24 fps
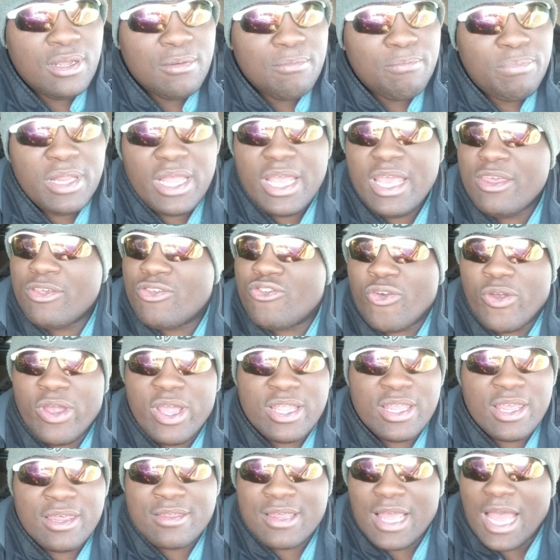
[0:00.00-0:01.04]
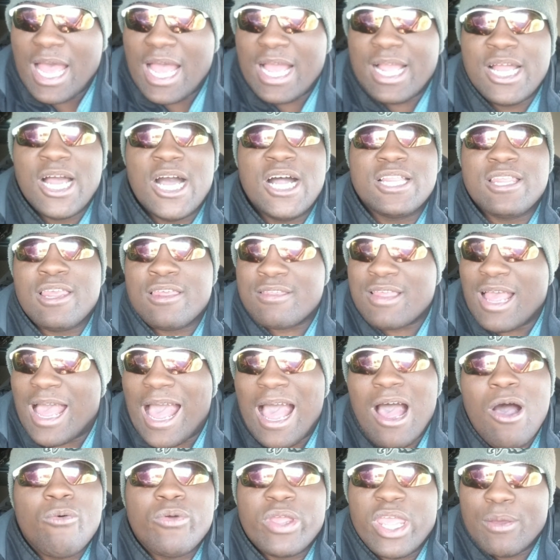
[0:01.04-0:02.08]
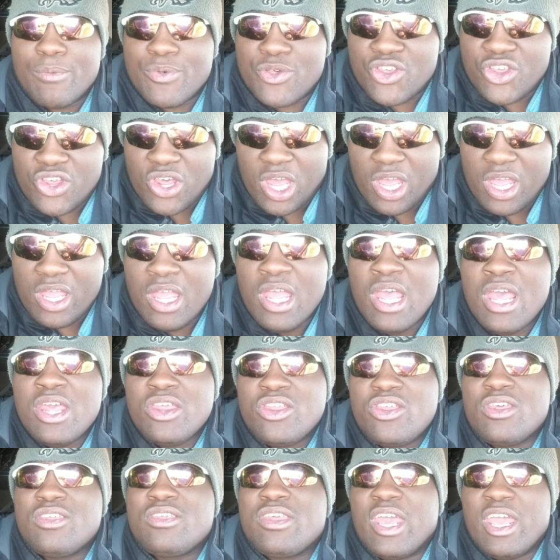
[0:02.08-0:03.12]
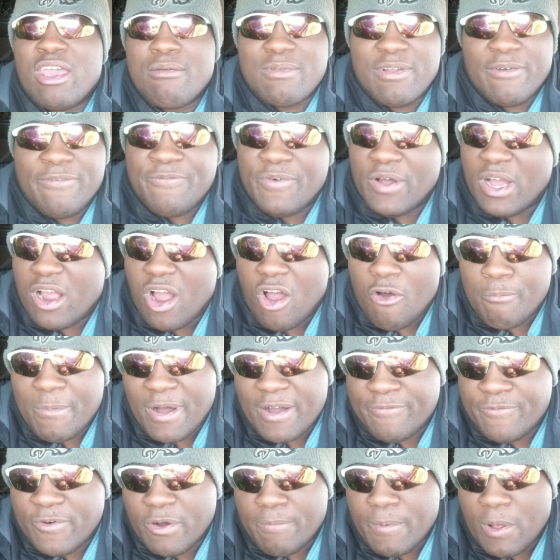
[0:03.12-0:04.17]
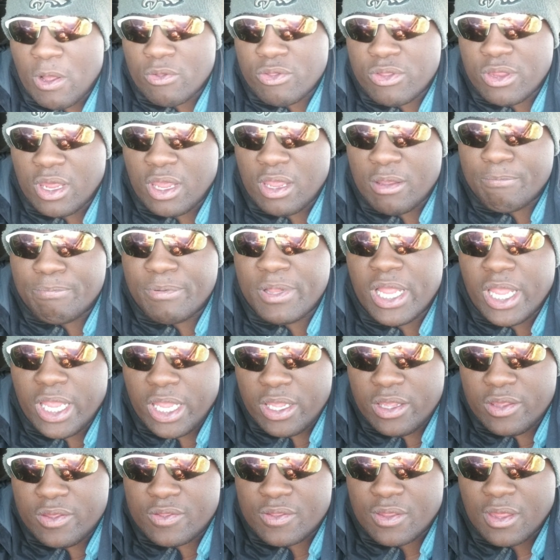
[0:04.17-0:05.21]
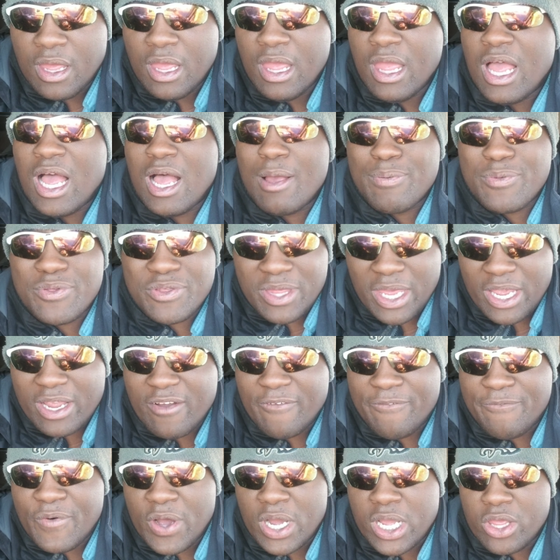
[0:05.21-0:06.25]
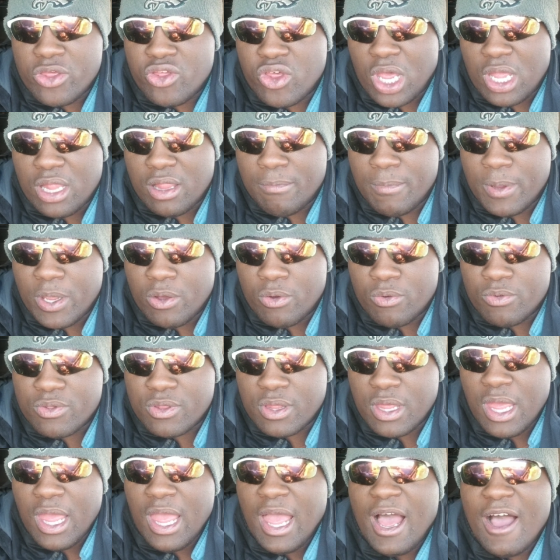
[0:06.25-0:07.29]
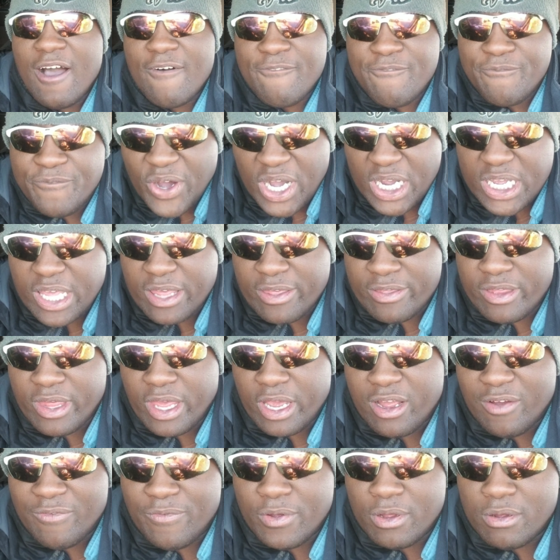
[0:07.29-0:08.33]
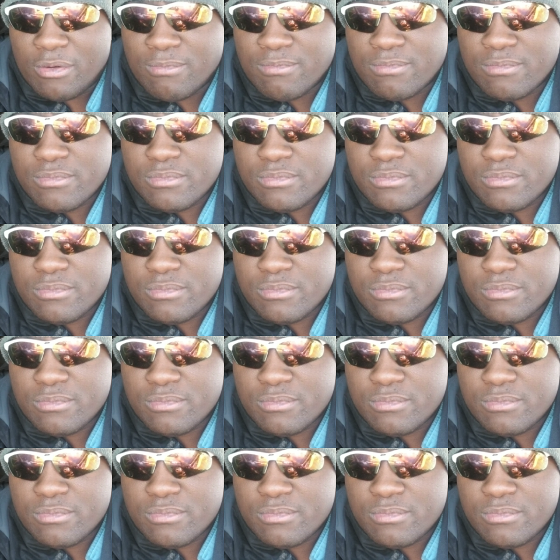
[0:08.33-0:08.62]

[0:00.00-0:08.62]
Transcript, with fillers: please trade this guy. Cut this guy. I don't give a shit. Just get him the fuck off my football team. Please. I'm sick of fucking Jalen Mills. I'm fucking sick of him.